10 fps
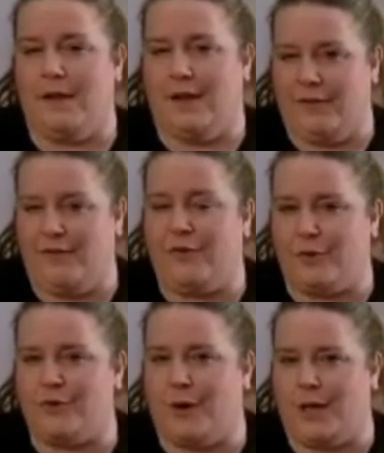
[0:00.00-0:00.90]
if
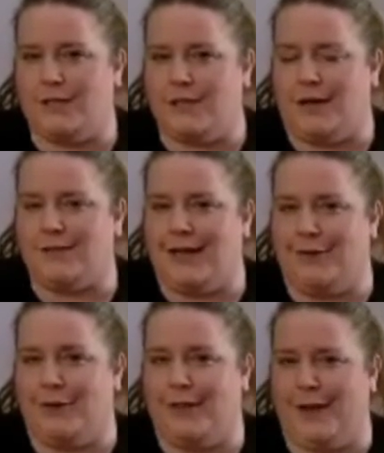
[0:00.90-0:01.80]
you're trying to cut
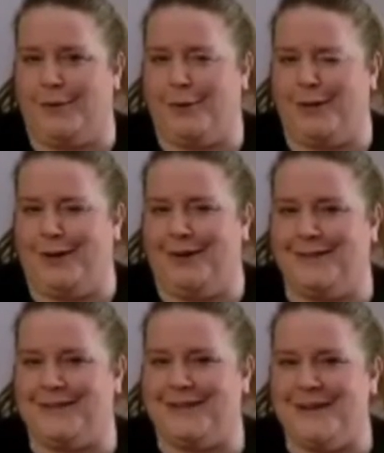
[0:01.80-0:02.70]
down the alcohol
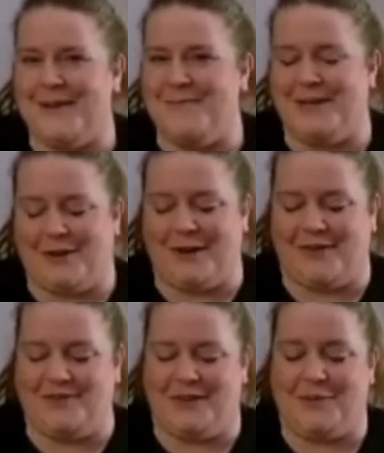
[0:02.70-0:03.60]
units, but you don't
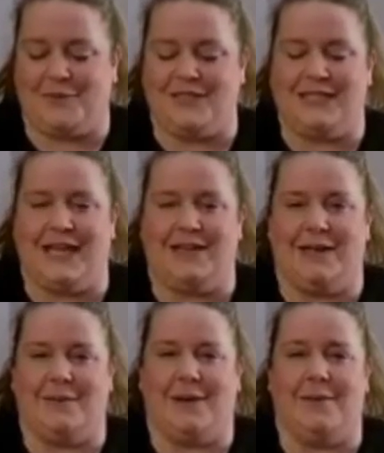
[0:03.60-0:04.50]
have to. That would obviously take a
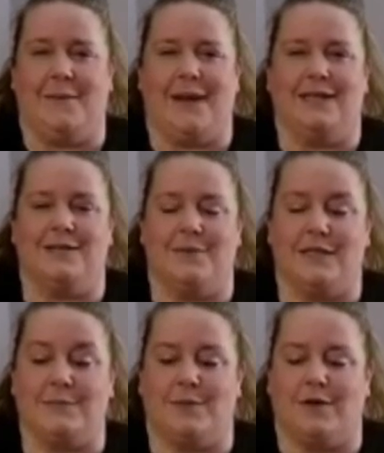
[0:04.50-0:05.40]
little away some of the
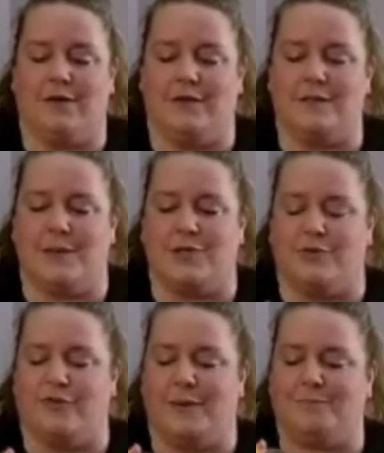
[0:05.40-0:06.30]
sparkle and the special
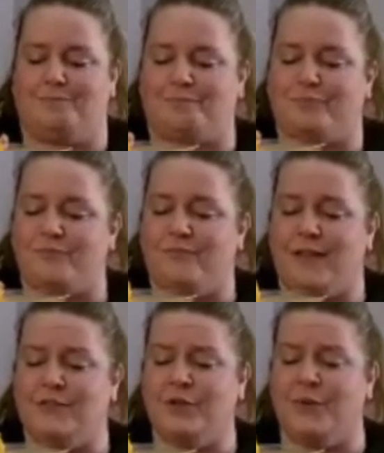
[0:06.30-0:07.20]
from it.
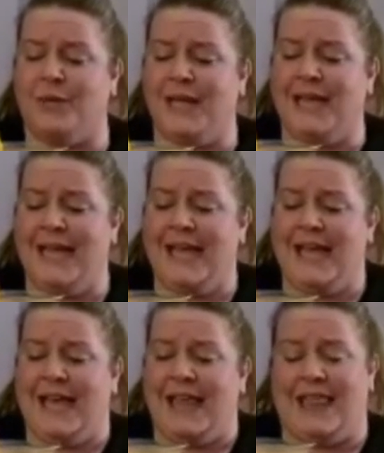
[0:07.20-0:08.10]
So
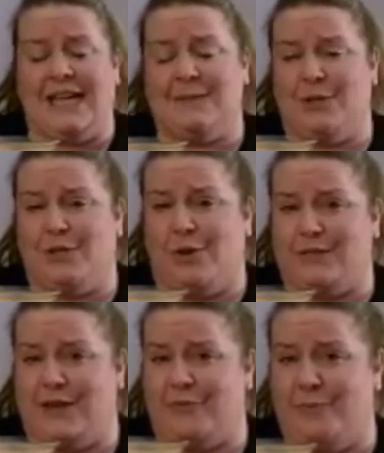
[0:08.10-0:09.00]
that is my
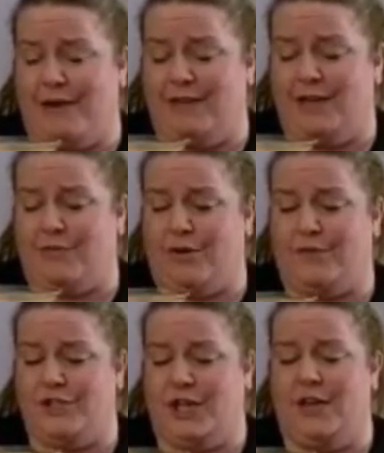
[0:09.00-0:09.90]
cocktail from Perryley
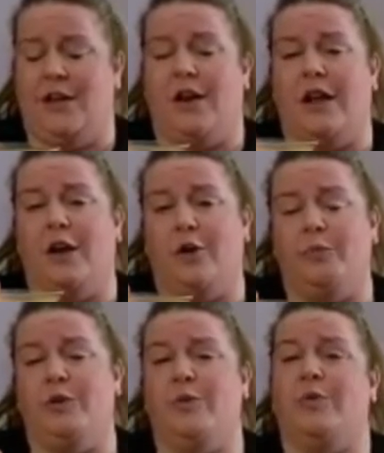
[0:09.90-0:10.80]
Craft Gin. I
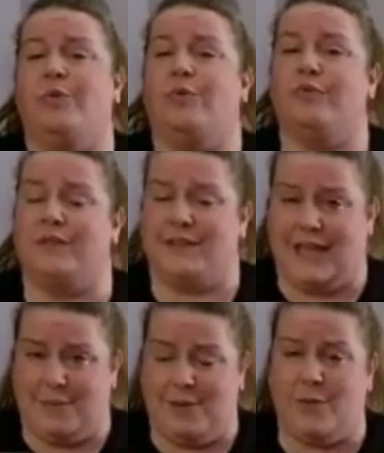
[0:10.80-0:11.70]
hope you are all
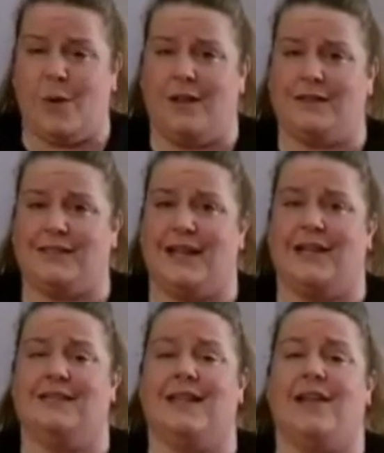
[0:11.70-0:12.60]
keeping well,
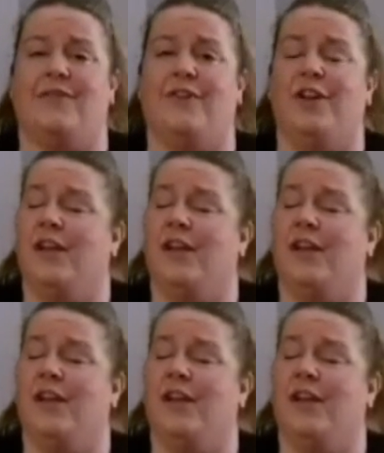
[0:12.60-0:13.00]
staying safe,